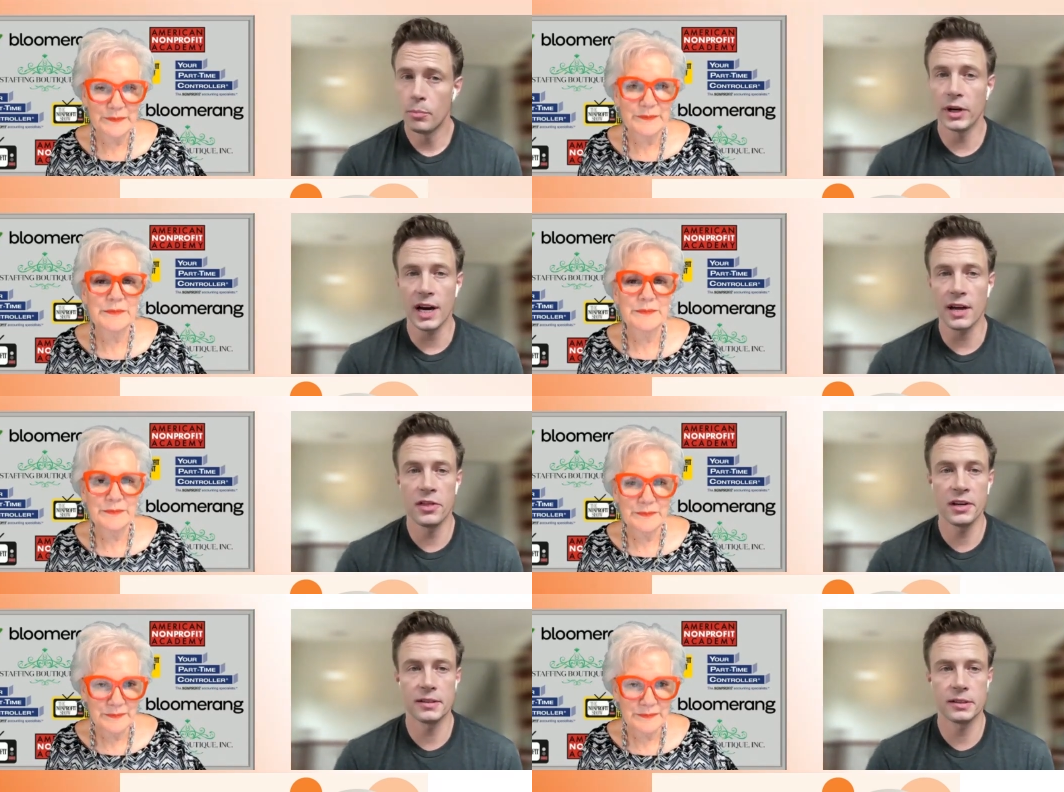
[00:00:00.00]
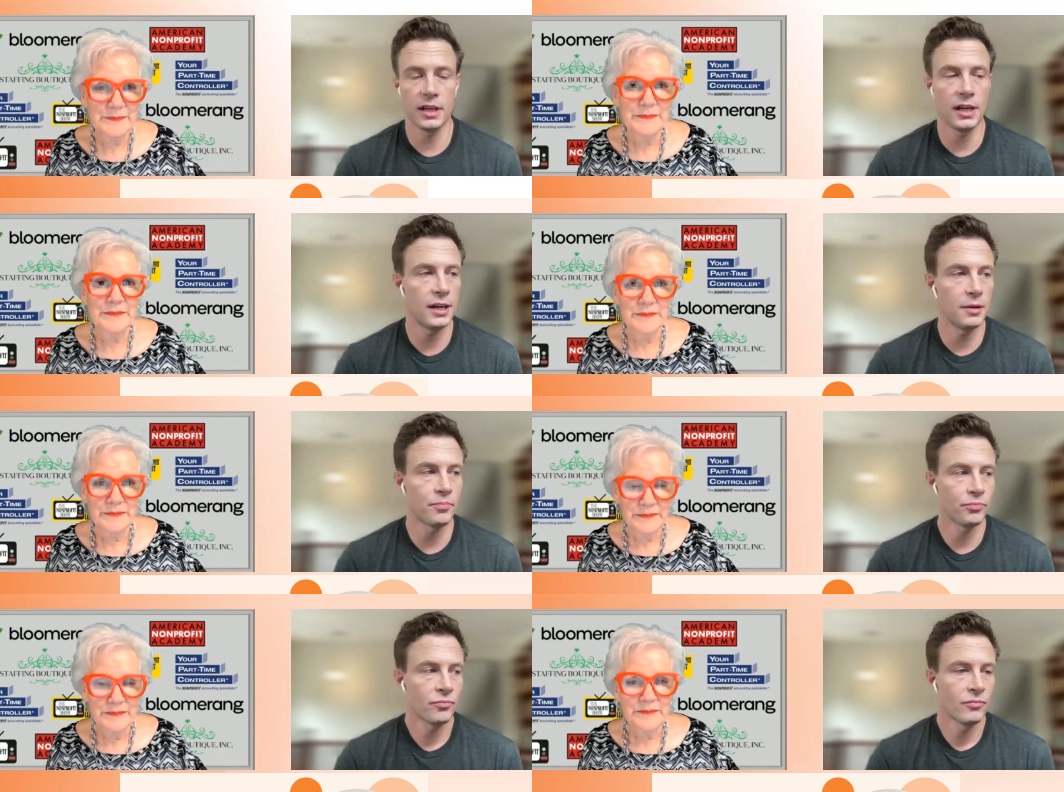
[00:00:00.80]
Speaker 1: But I think it's
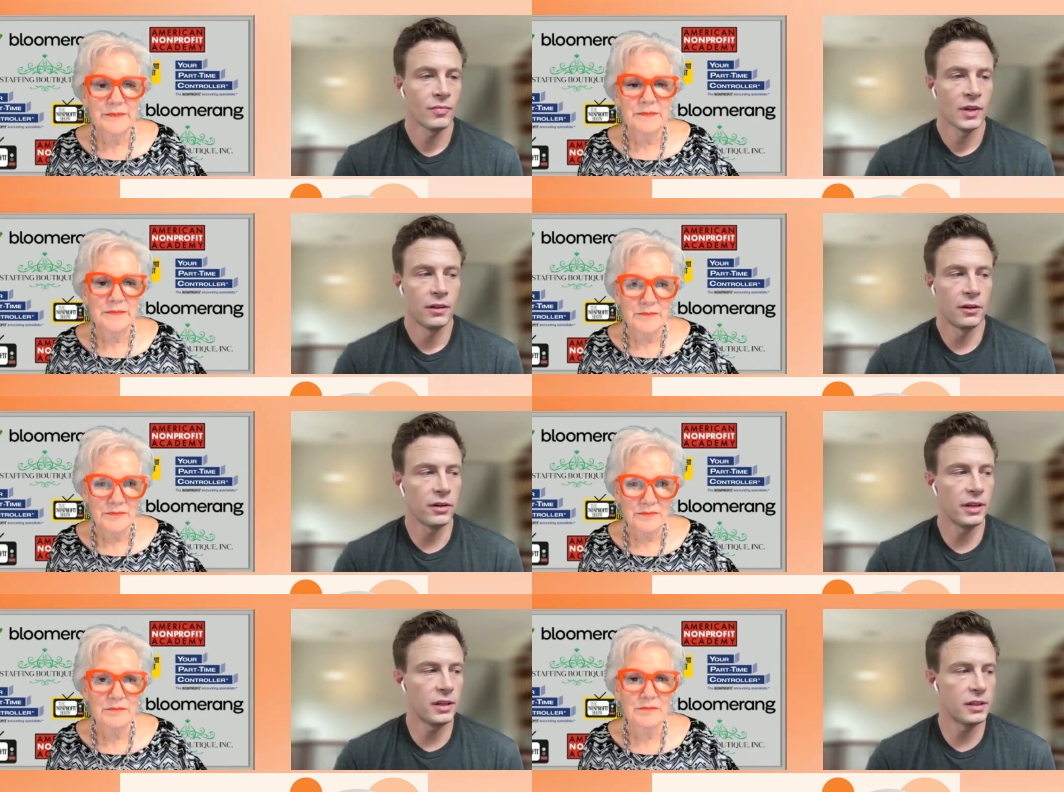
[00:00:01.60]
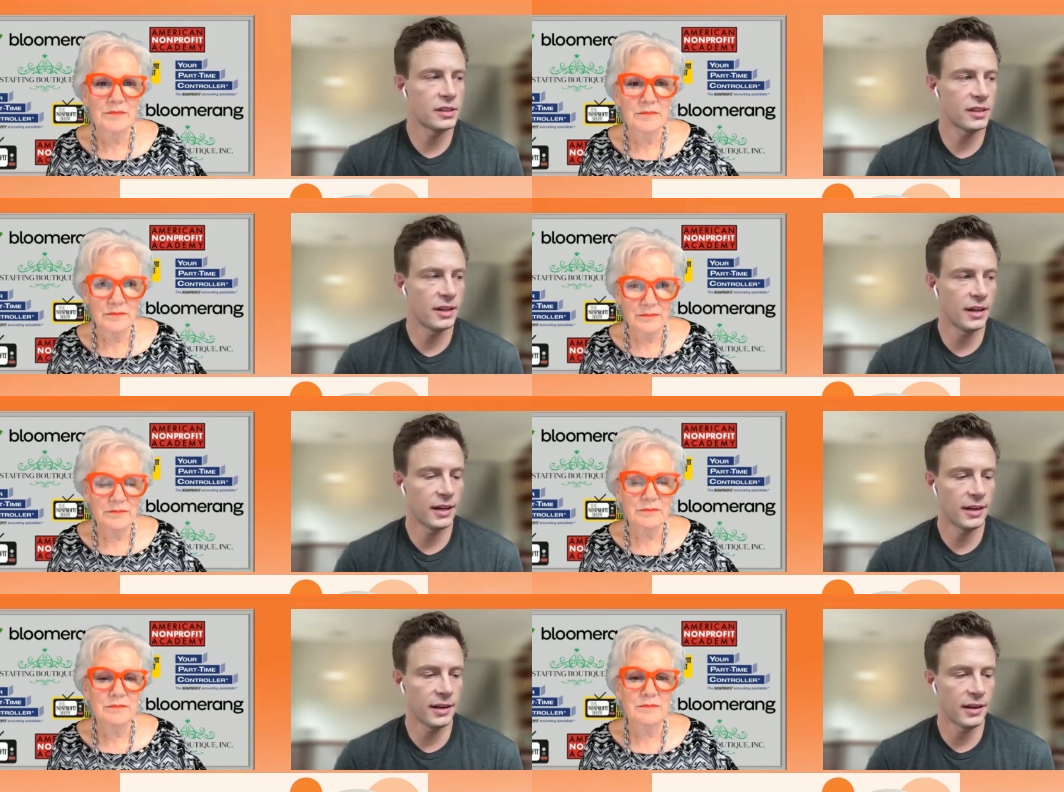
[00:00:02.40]
um, there is
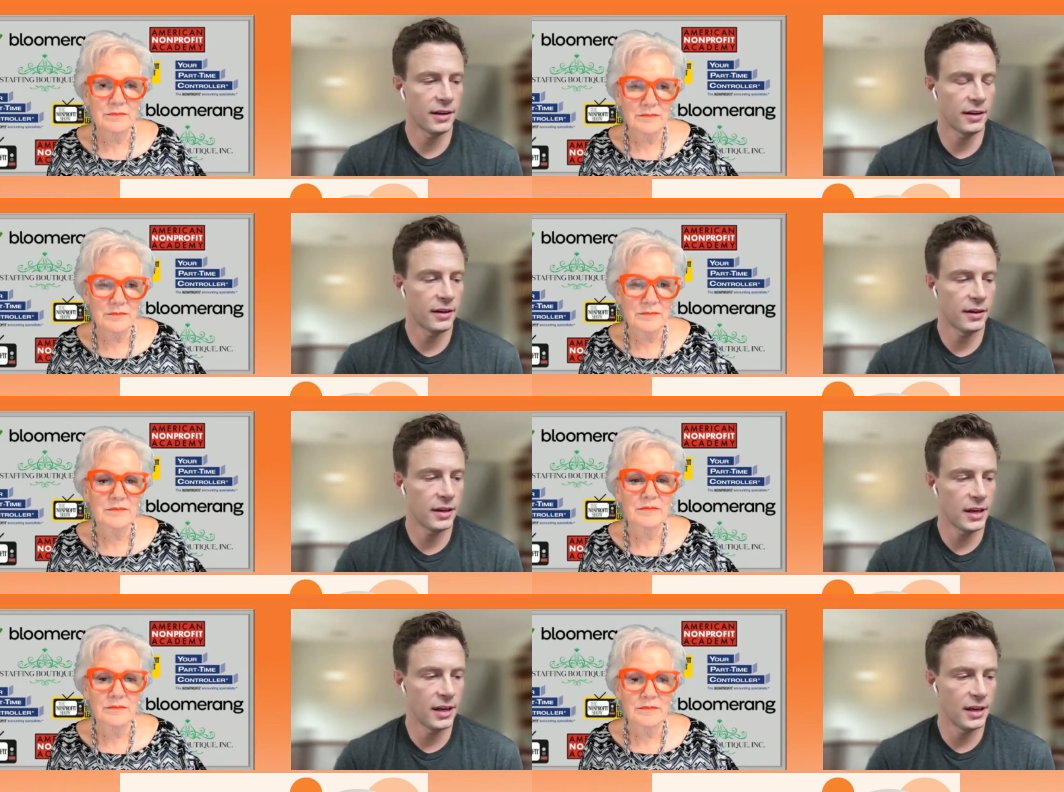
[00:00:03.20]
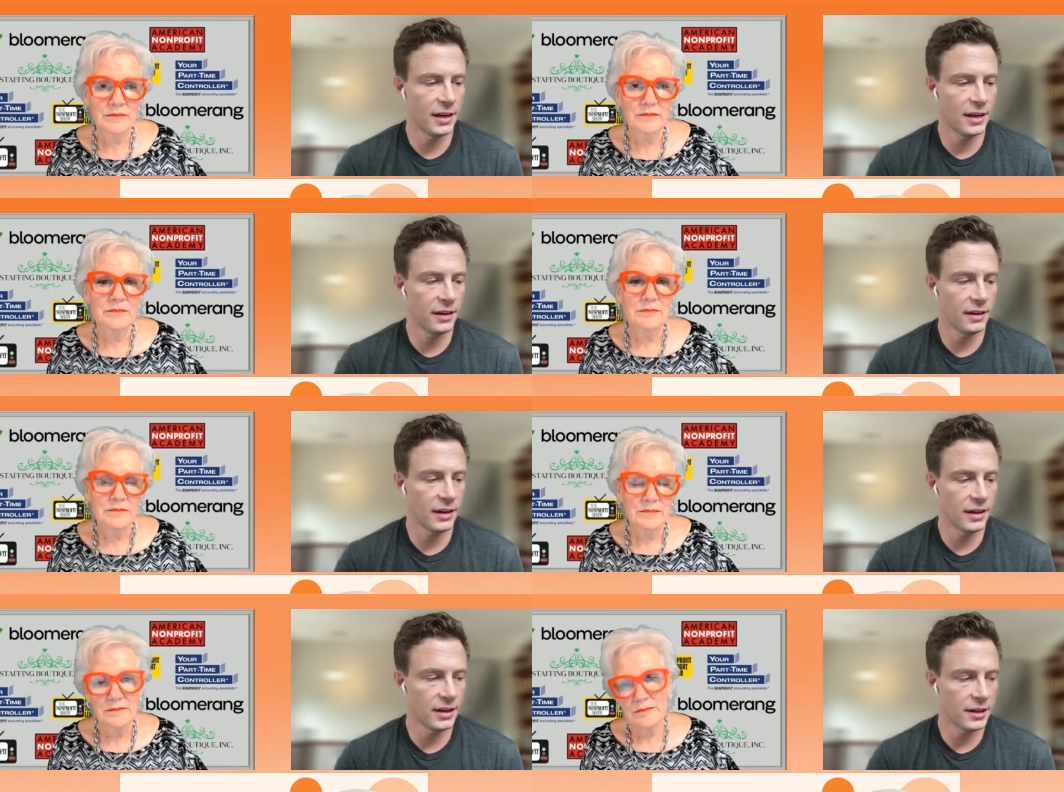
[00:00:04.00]
uh, a
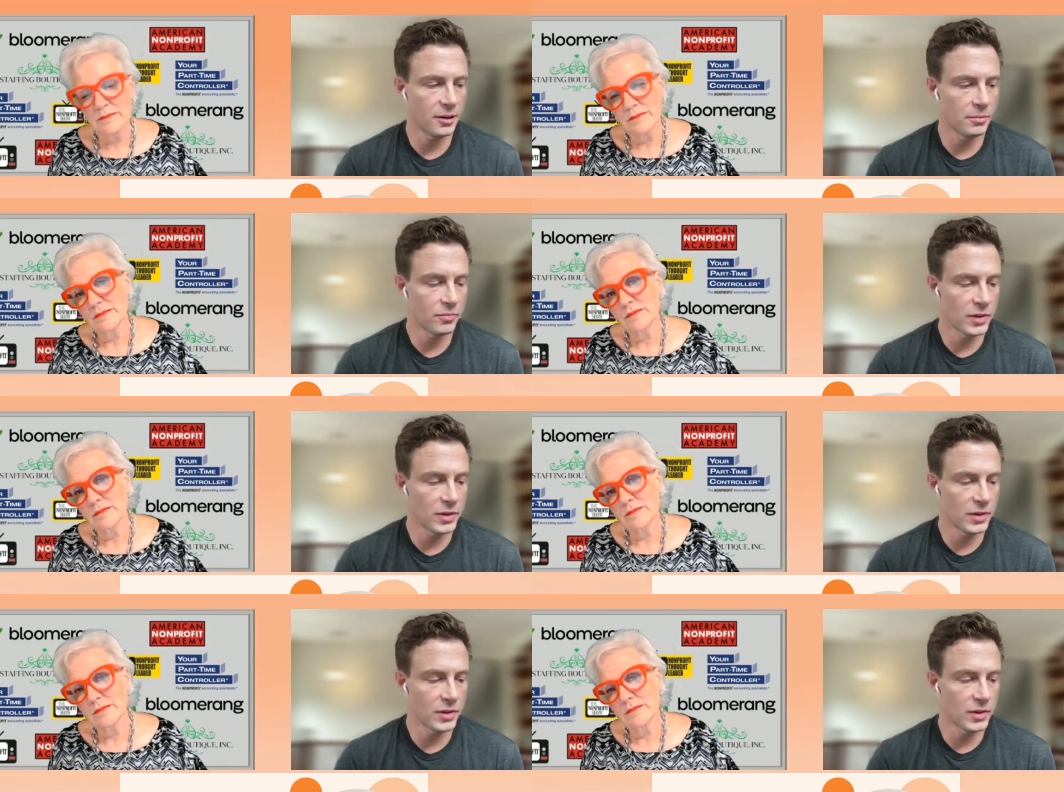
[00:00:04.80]
uh,